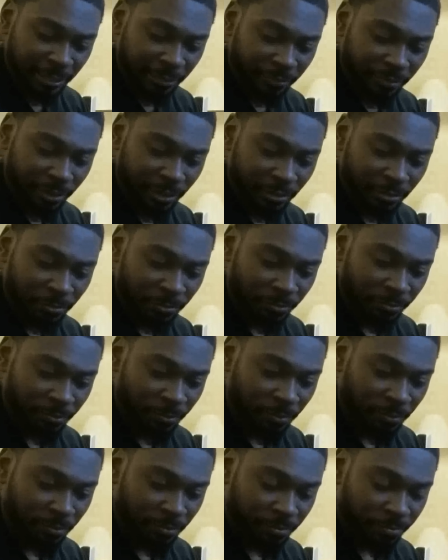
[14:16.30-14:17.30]
different
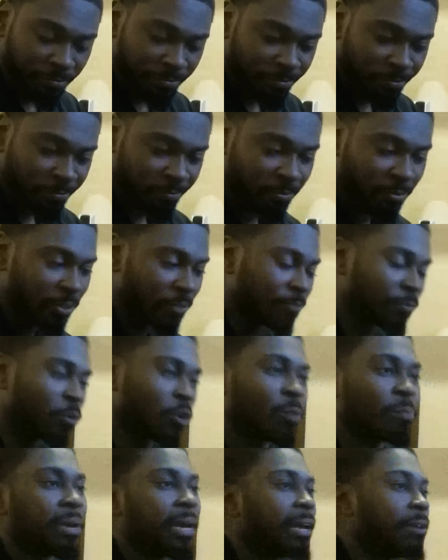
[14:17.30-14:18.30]

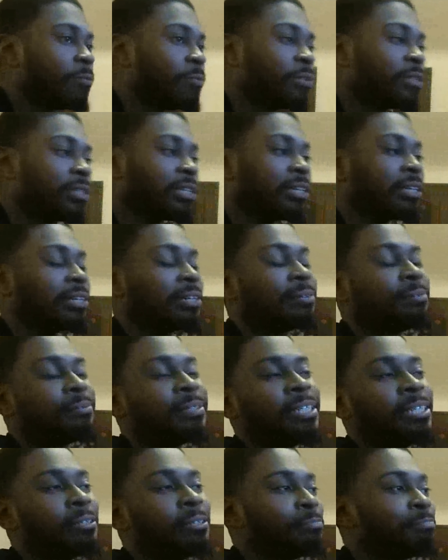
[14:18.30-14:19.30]
format with
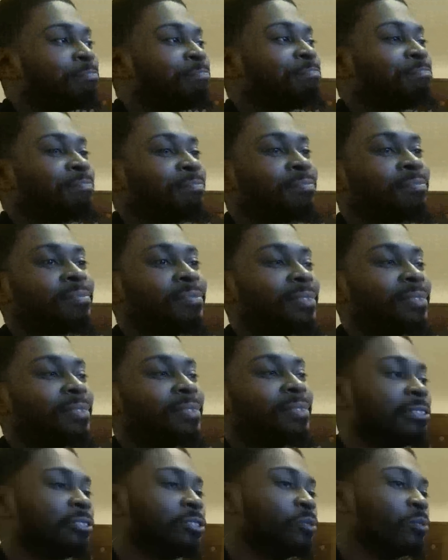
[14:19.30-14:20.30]
um, him
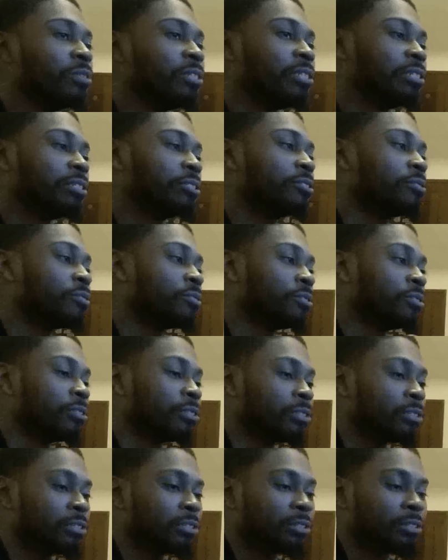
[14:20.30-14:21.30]
not doing his little
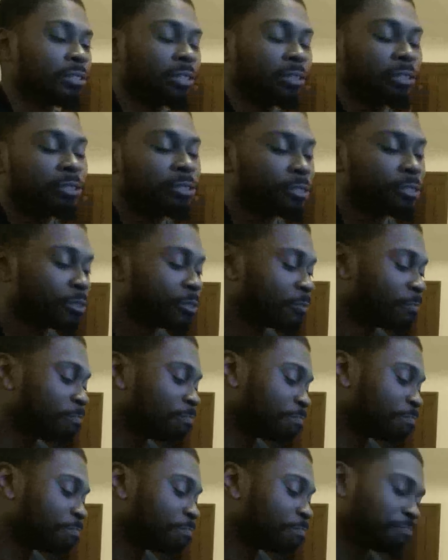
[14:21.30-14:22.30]
his signature
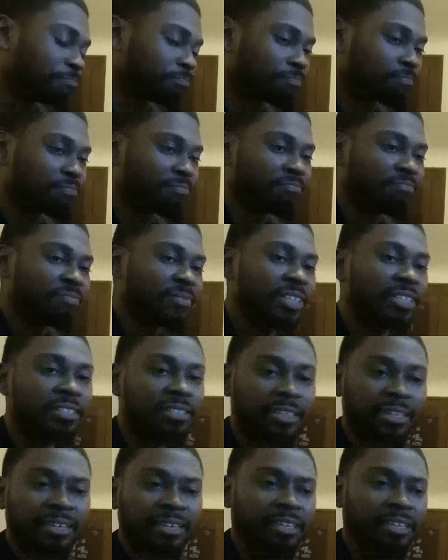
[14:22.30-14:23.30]

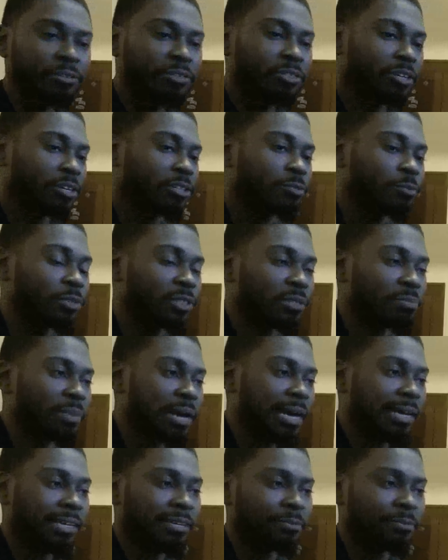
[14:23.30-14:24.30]
stand up talk with the
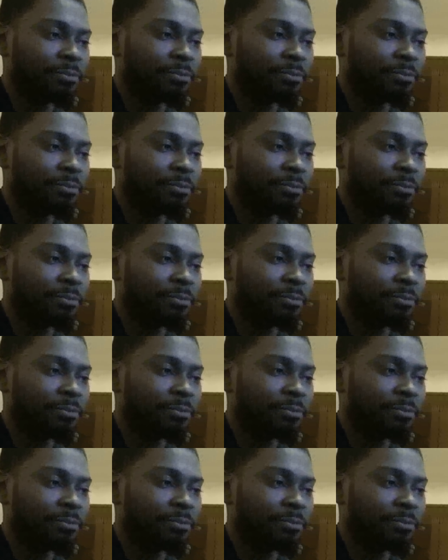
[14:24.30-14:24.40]
mic.